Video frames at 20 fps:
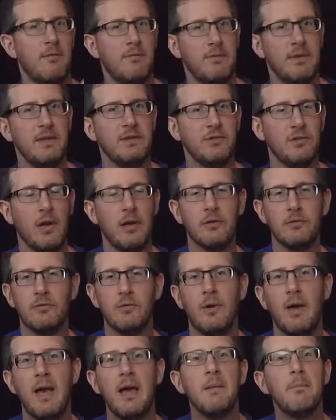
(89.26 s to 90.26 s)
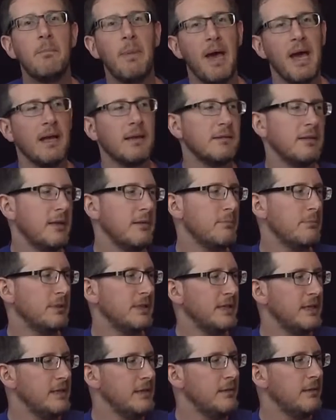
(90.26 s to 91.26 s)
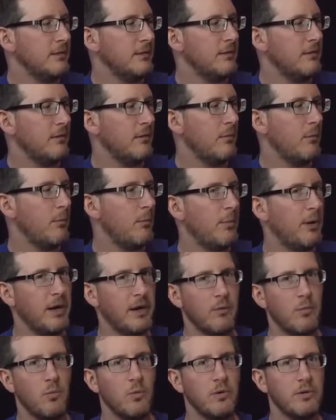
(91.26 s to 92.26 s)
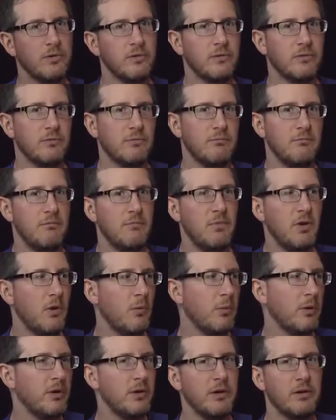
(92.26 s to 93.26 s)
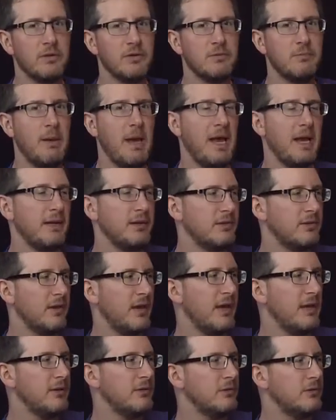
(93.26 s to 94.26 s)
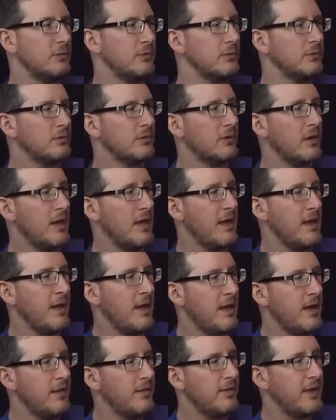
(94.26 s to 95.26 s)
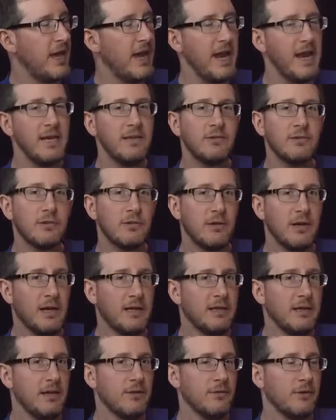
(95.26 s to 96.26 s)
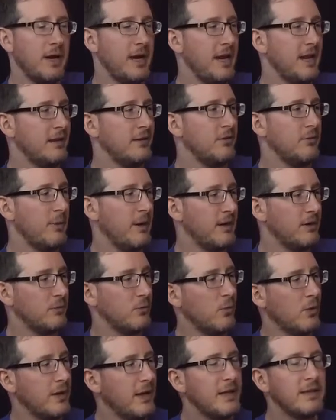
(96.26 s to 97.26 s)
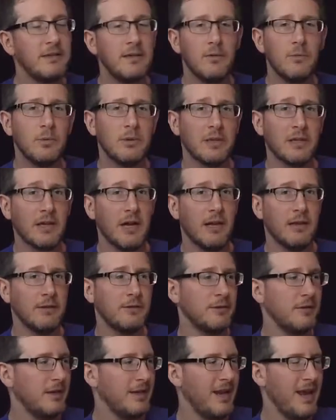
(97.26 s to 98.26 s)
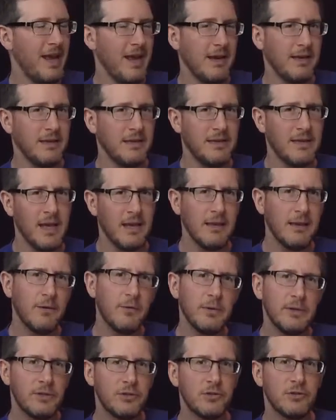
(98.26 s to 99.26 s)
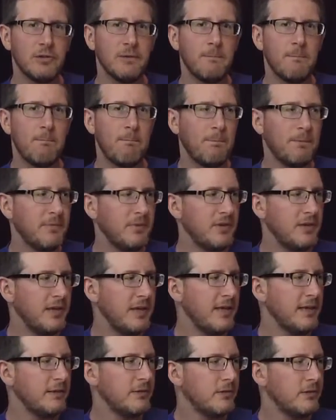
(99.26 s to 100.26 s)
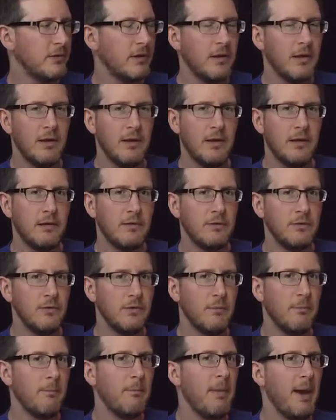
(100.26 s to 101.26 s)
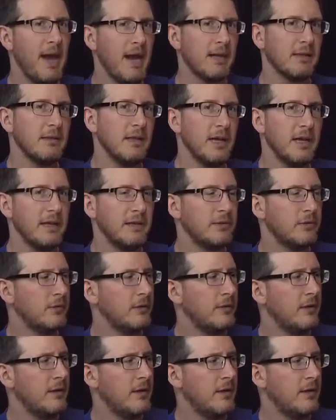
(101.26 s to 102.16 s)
This also had backlight bleed, but it was nowhere near as bad as the Asus. The Acer, on the other hand, no matter what I did with the color, it had a yellowish tint to the backlight.